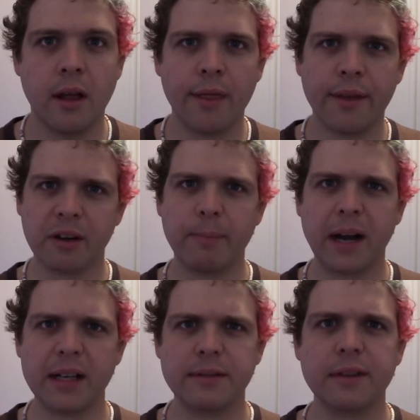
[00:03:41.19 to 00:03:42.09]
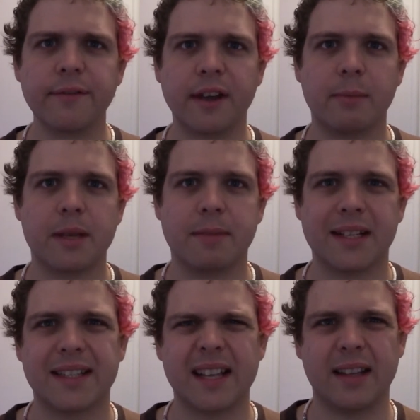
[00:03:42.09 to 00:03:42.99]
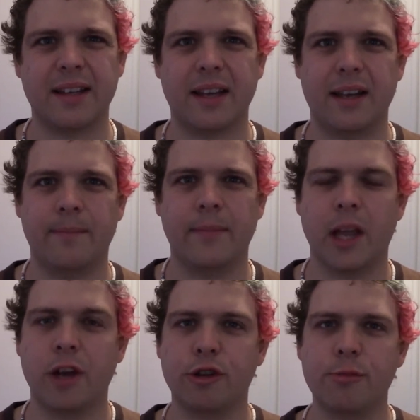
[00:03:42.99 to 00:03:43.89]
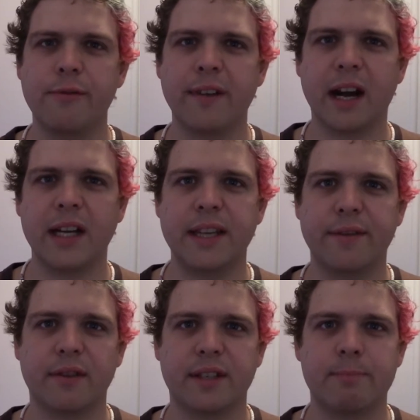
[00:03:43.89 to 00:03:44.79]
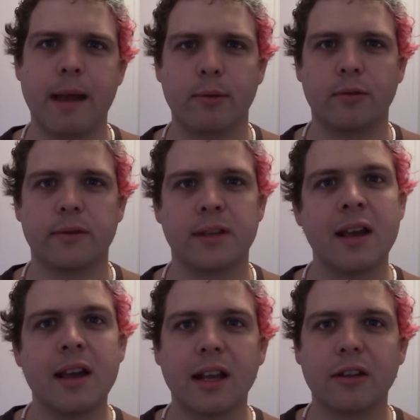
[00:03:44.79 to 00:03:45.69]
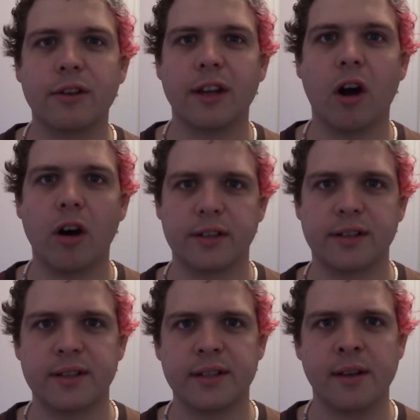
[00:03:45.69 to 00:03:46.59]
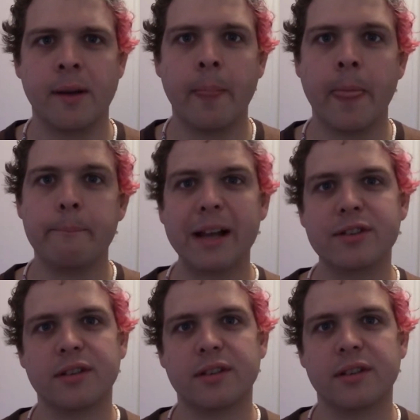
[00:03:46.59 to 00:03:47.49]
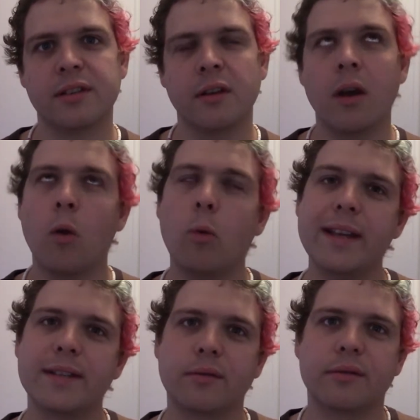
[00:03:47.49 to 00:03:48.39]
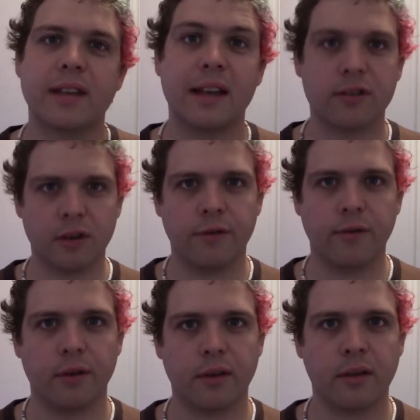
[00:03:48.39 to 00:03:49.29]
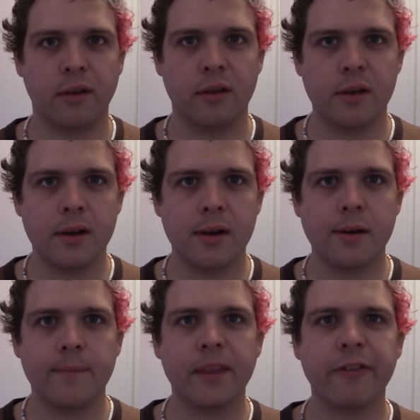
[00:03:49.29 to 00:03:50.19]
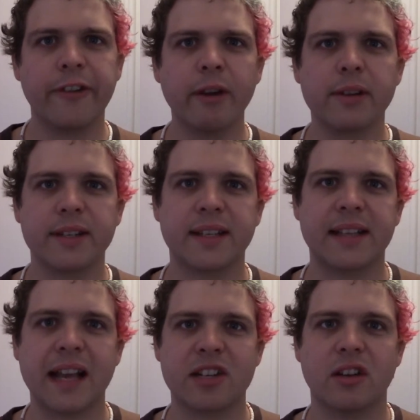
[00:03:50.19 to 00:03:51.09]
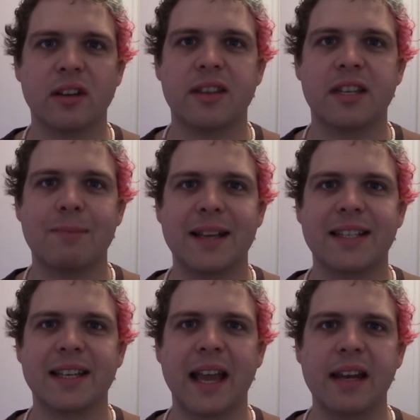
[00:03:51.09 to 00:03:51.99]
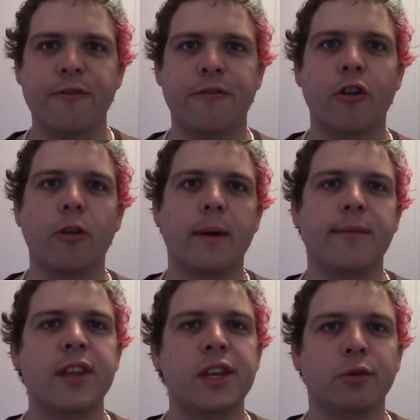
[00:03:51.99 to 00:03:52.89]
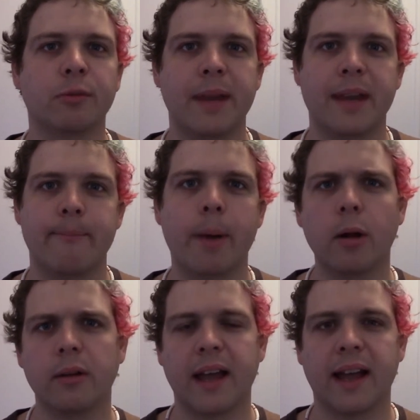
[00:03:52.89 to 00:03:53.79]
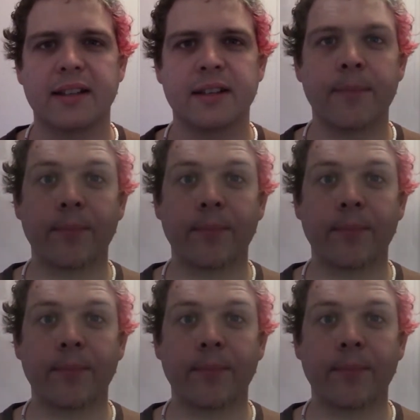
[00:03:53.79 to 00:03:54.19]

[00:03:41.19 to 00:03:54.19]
They're a part of the family Mustelidae, a group of carnivorous mammals, including otters, badgers, weasels, and so forth. The ferret is actually the domesticated form of the European polecat,